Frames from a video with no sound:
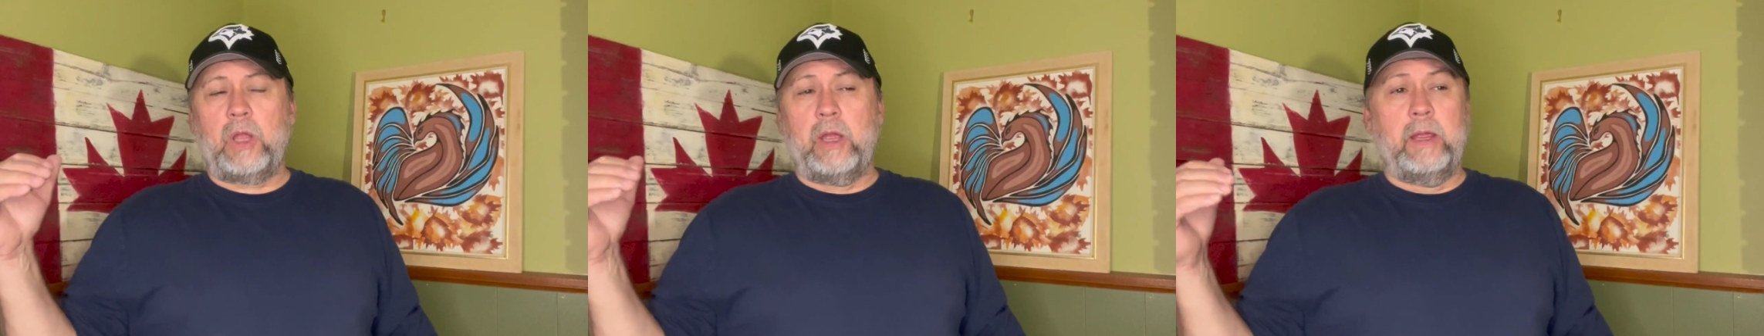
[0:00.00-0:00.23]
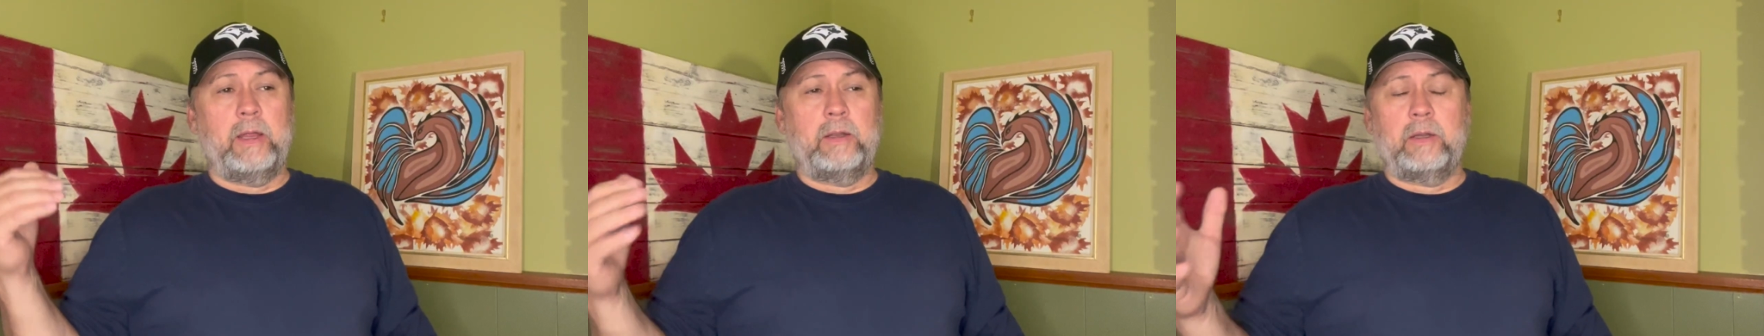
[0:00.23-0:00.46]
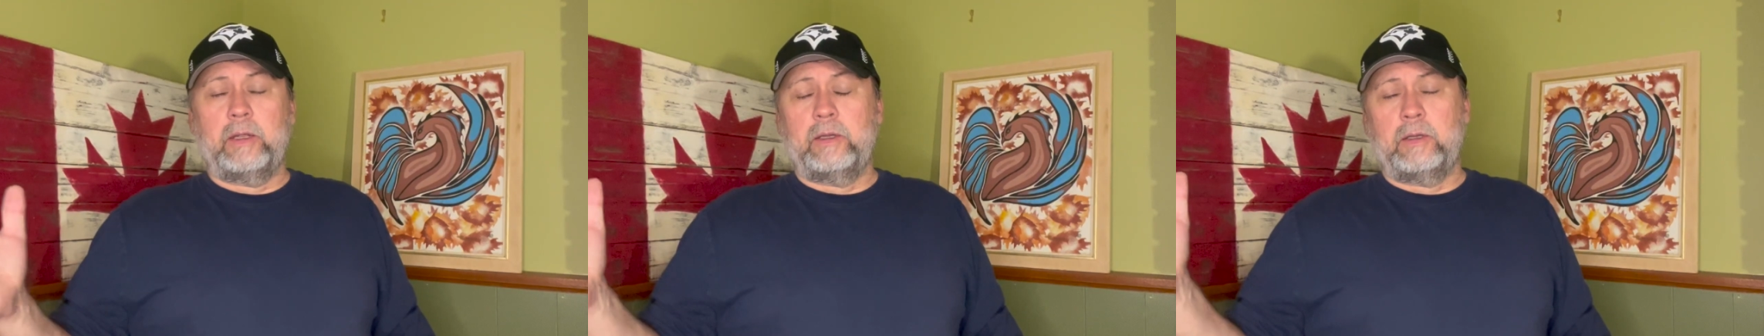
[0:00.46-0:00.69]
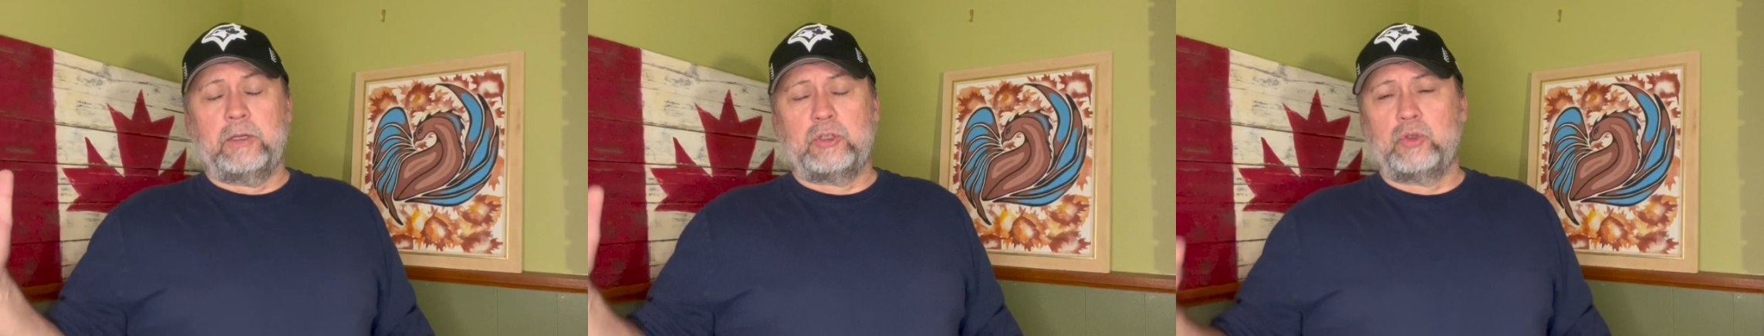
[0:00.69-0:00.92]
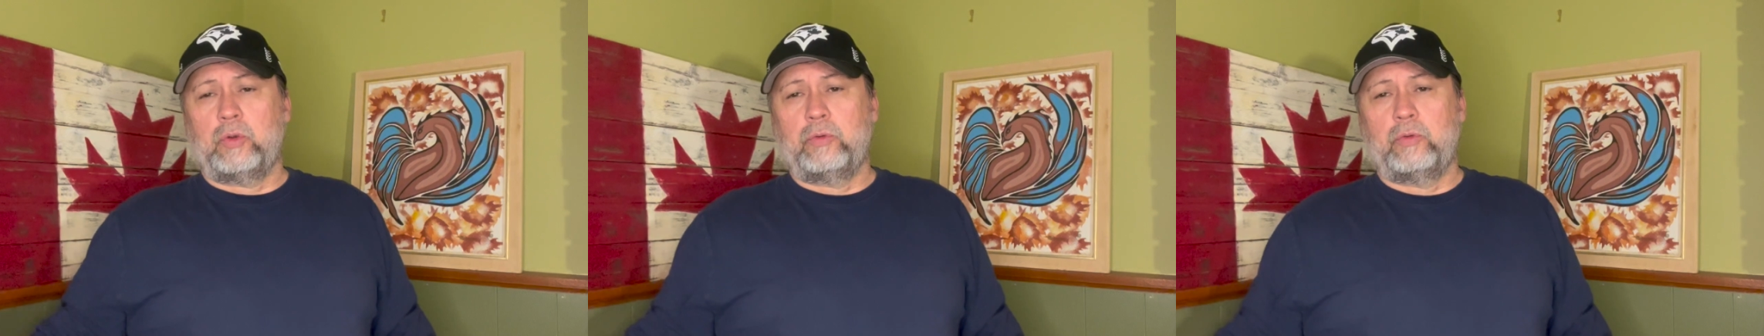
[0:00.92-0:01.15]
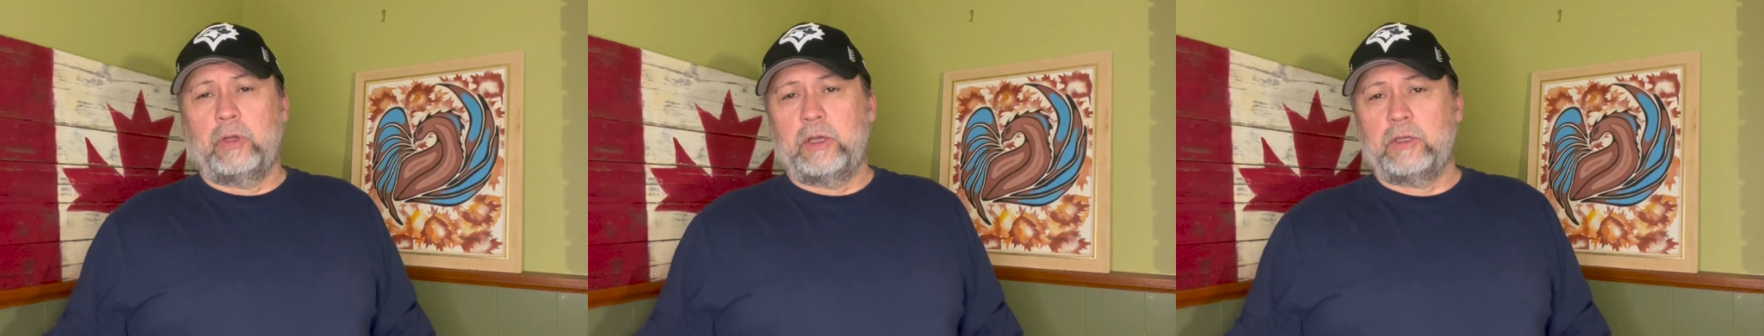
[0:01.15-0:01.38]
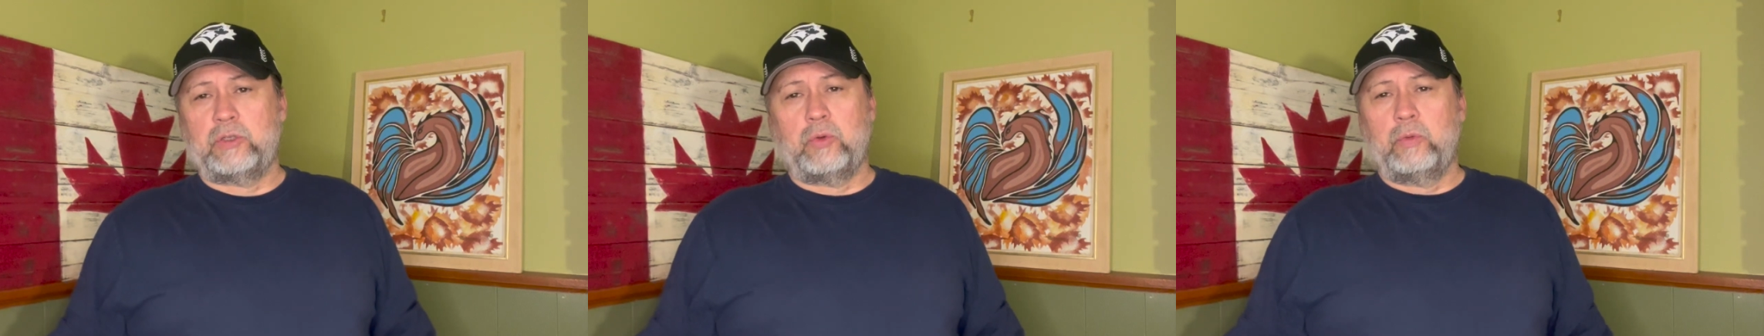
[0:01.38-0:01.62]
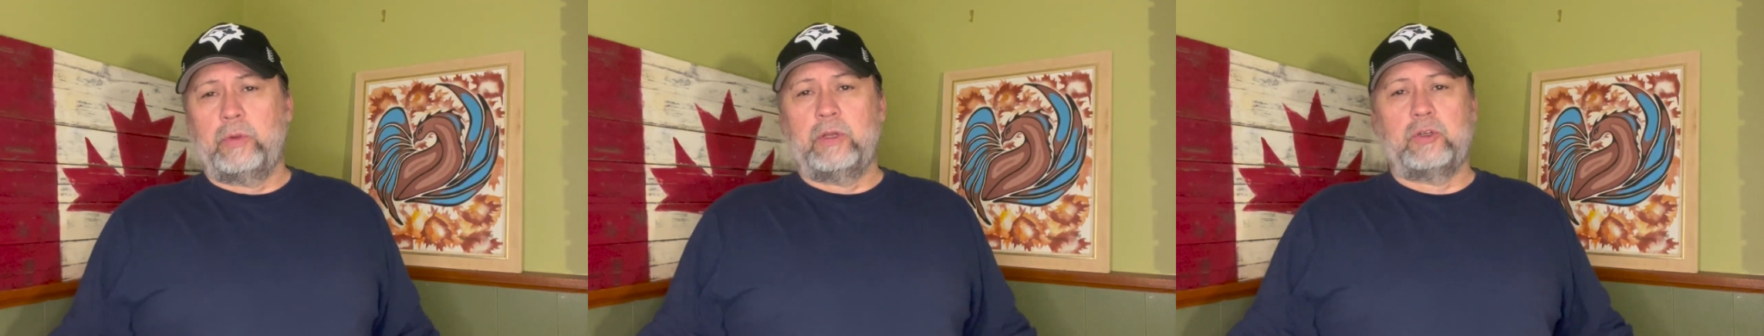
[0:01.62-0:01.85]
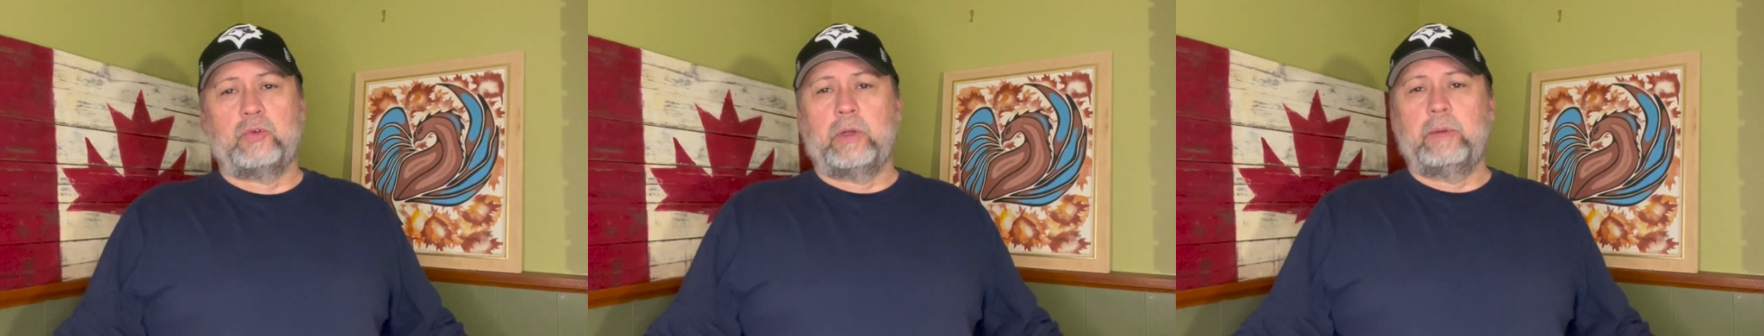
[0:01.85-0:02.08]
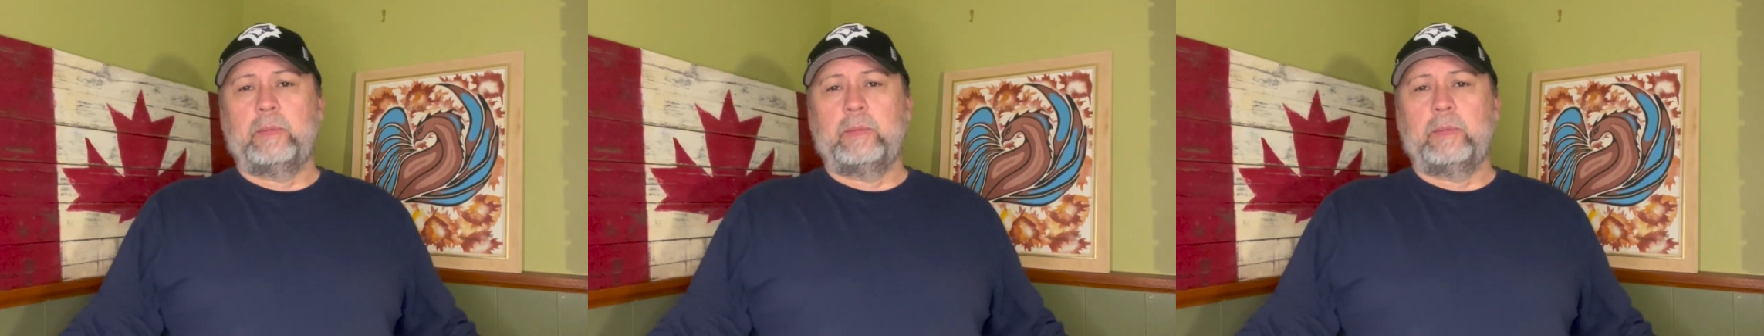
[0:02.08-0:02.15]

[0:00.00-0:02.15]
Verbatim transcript: and I, it sold it sold within 20